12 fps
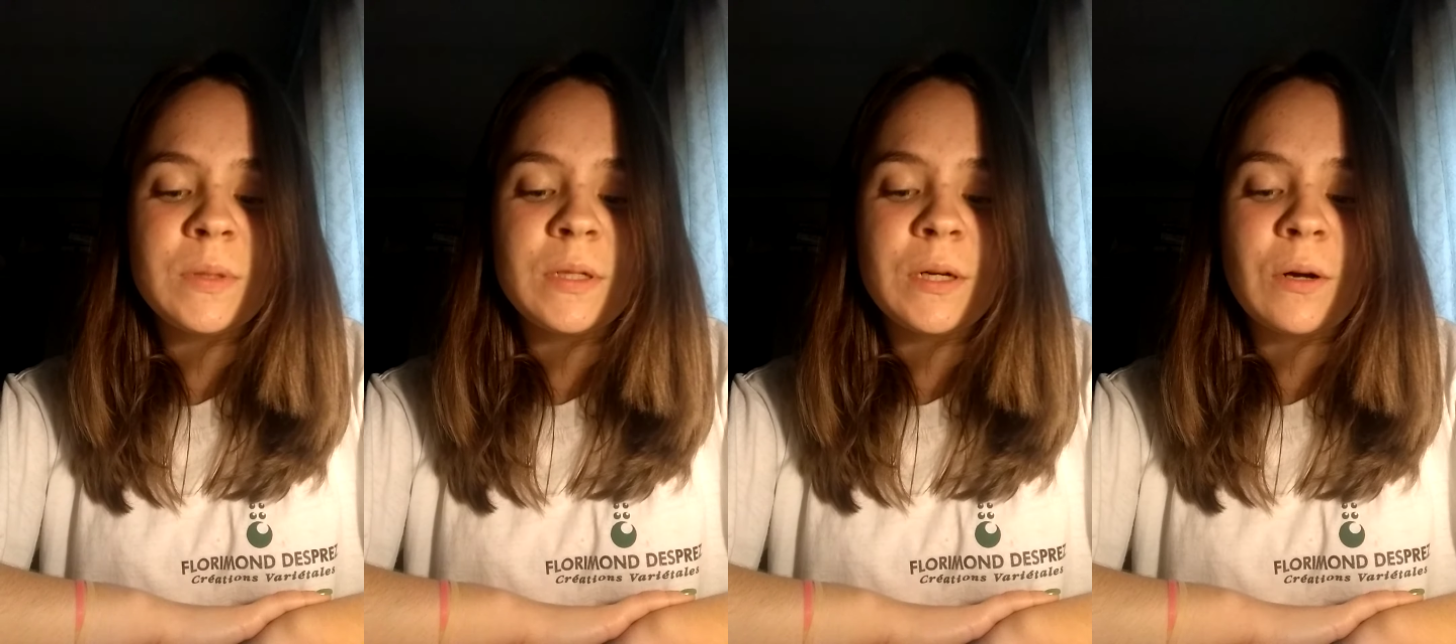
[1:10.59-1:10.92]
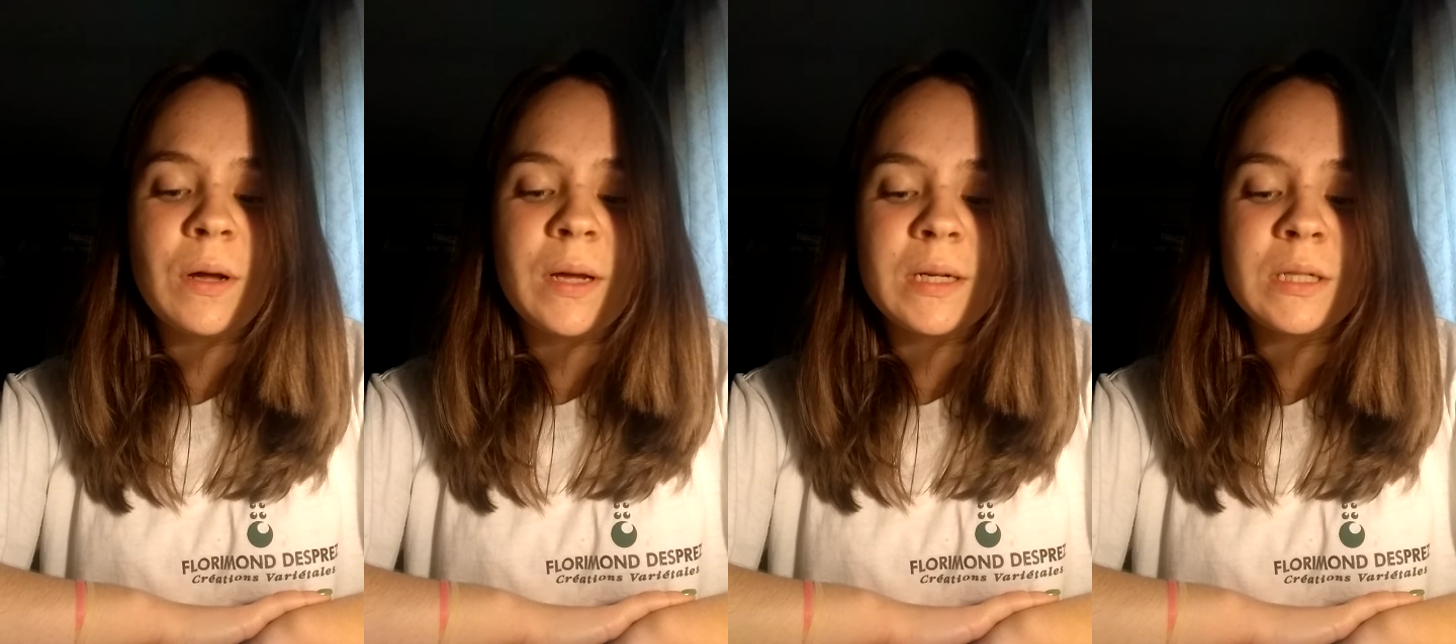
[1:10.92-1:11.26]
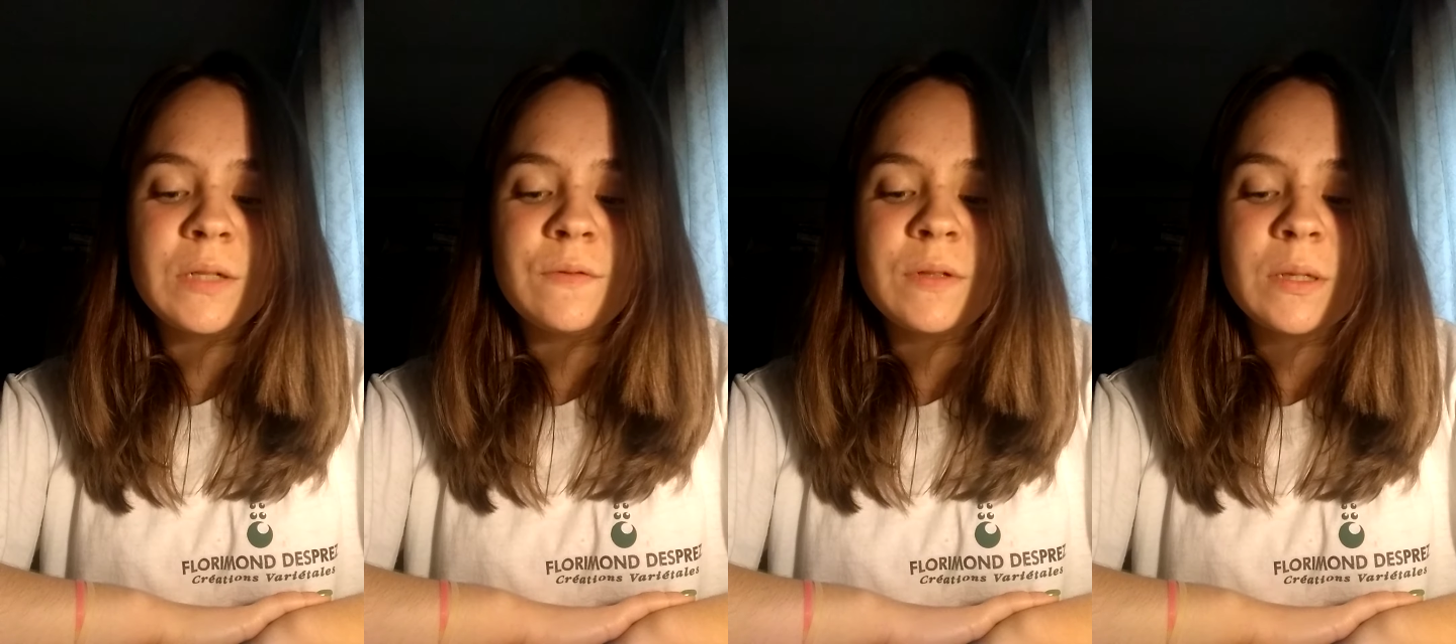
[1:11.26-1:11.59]

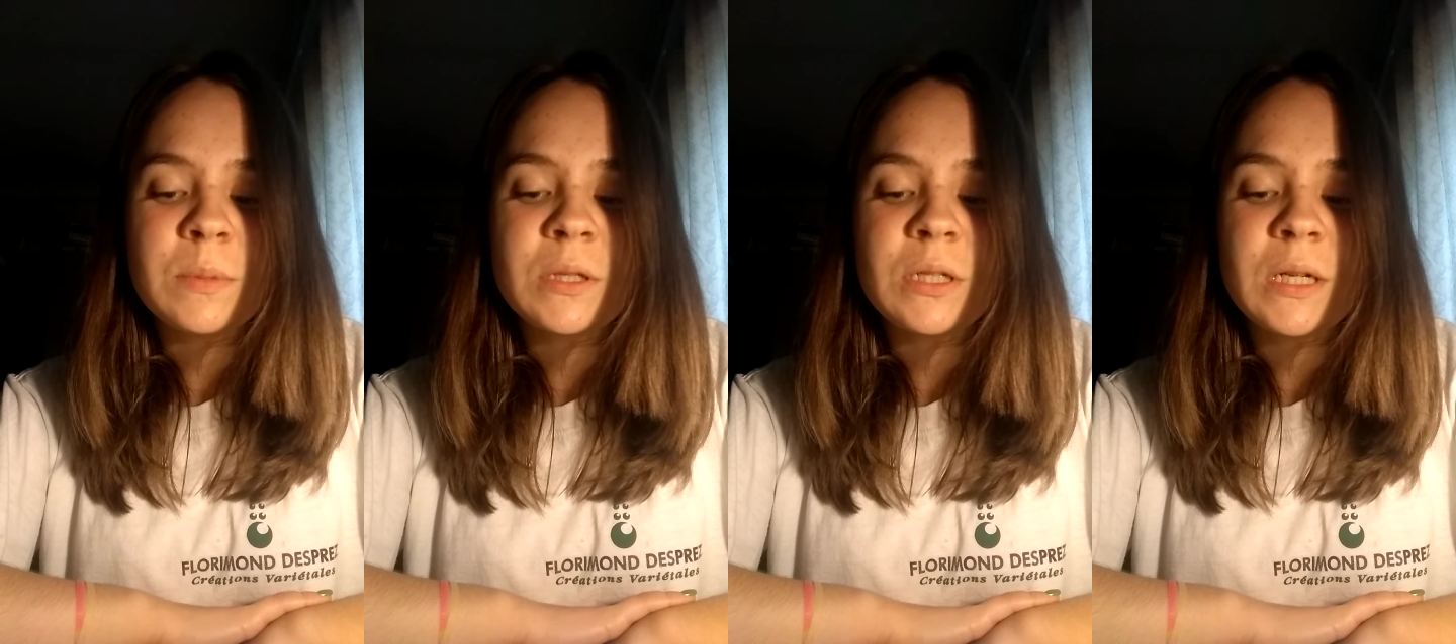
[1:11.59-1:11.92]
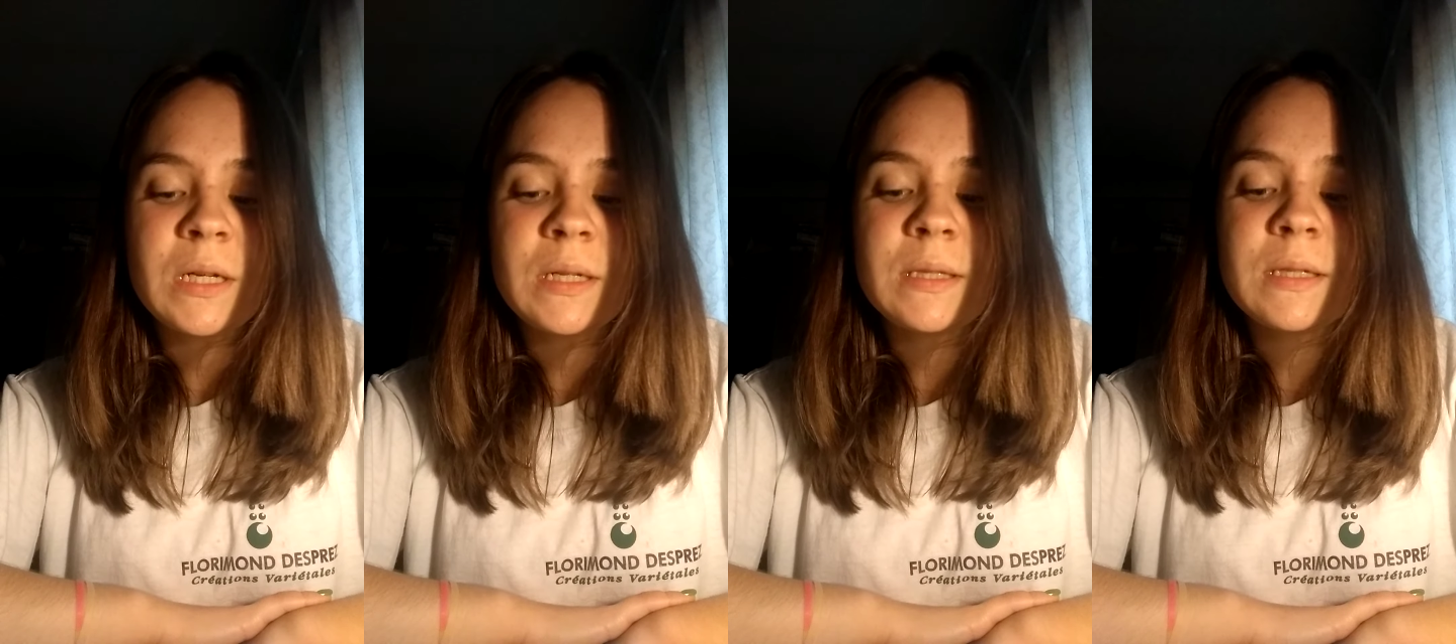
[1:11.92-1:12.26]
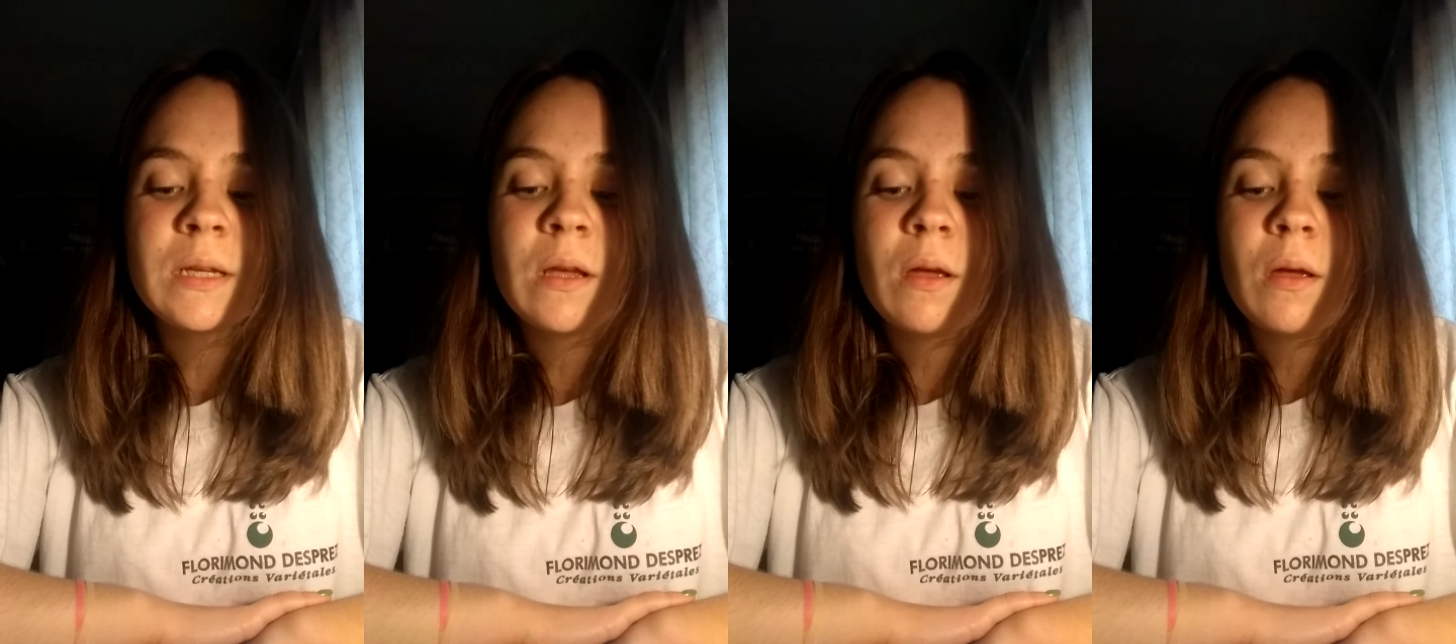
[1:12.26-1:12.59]
psychoactive
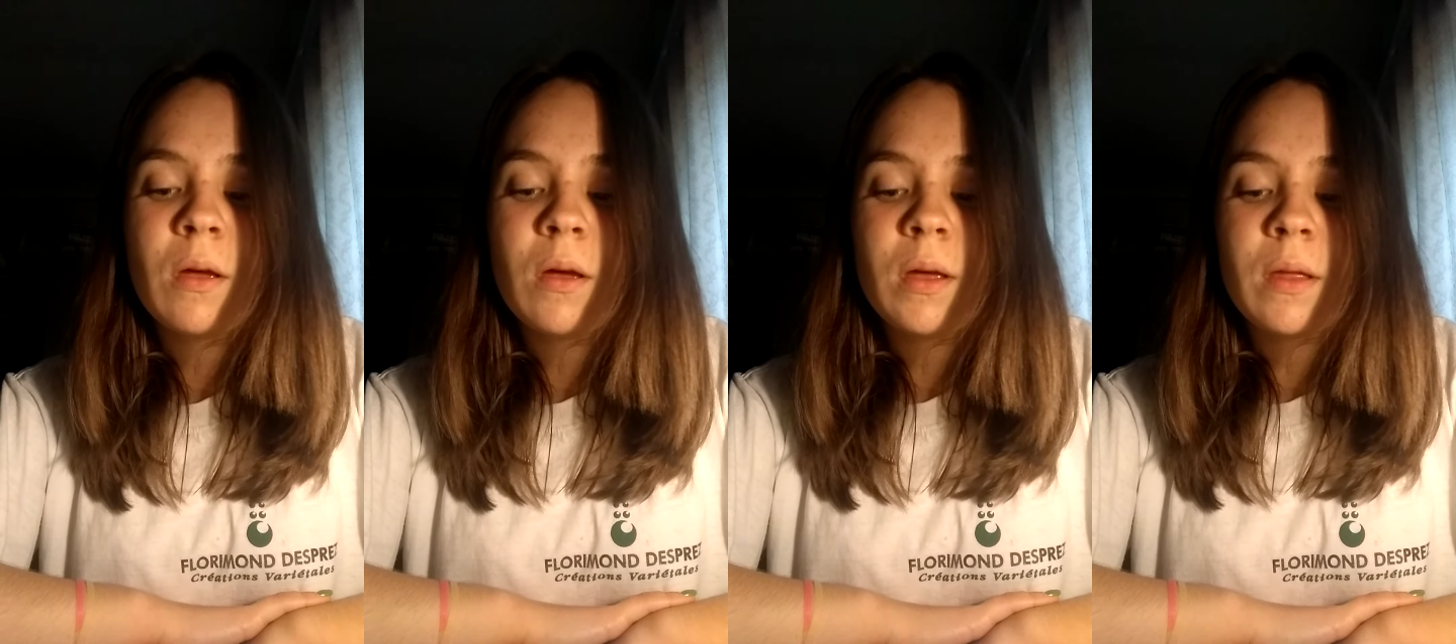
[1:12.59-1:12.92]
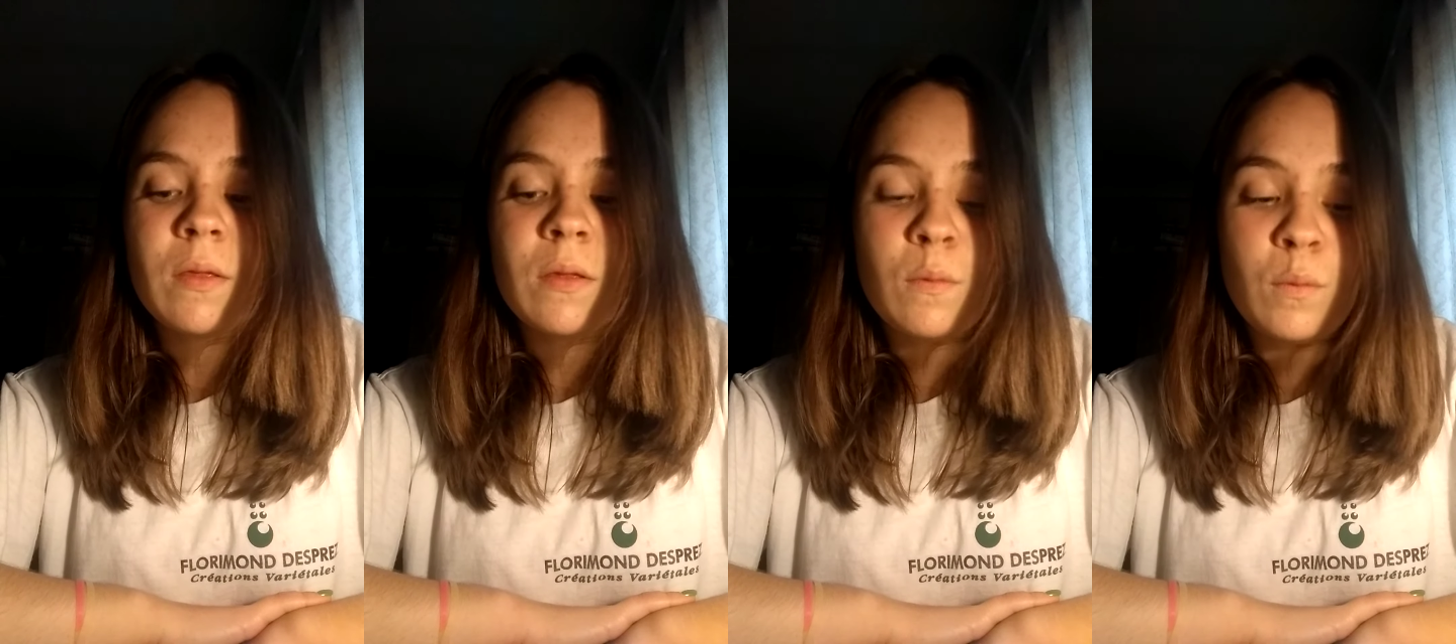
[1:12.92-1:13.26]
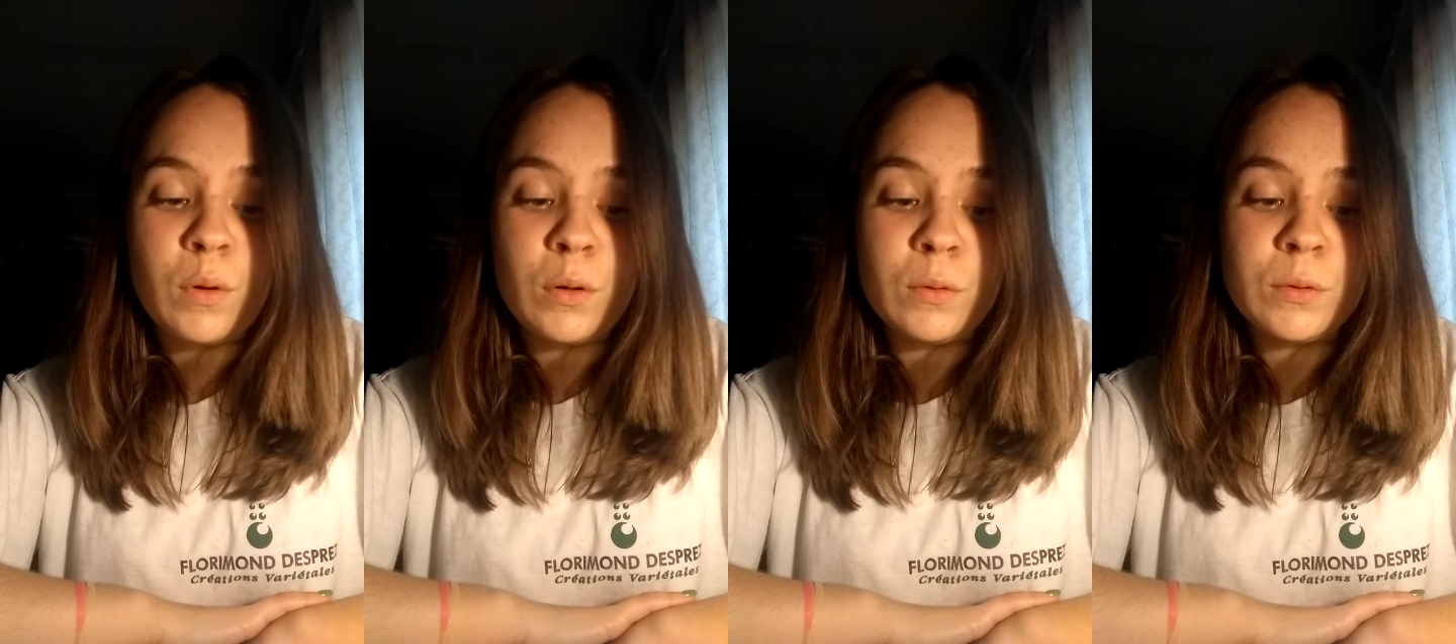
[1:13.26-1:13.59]
substance in the
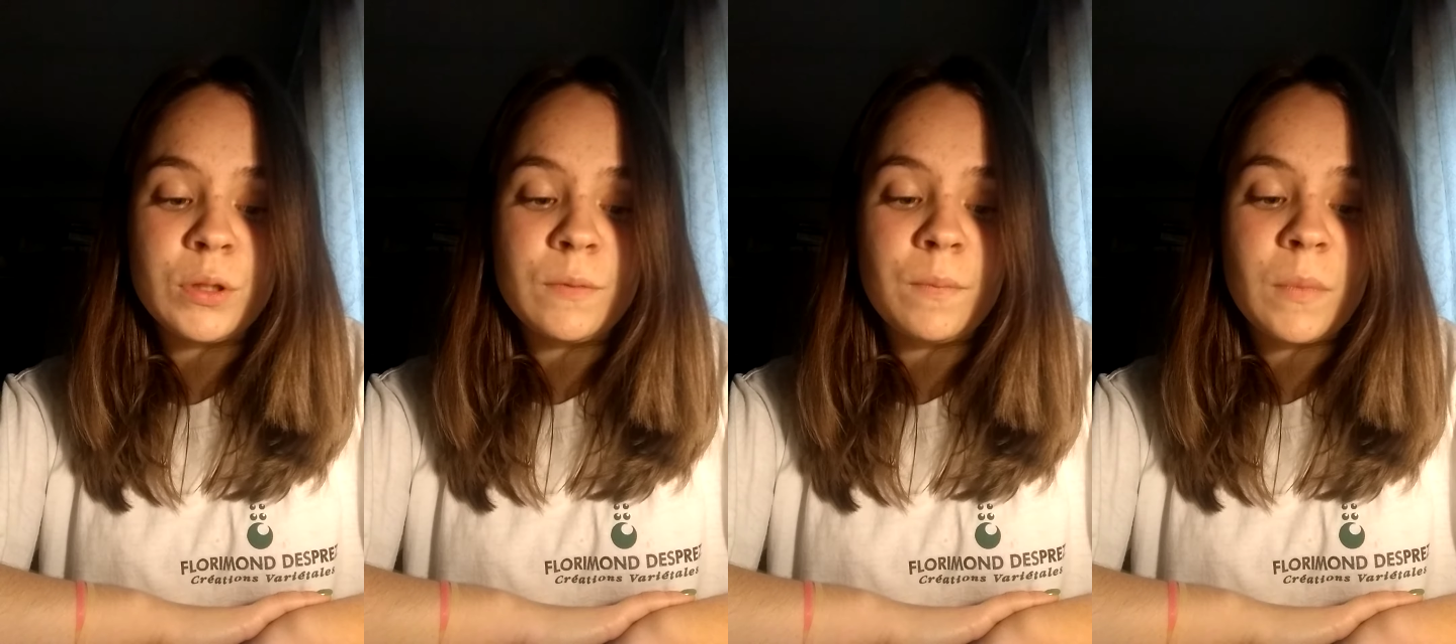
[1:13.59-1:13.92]
world.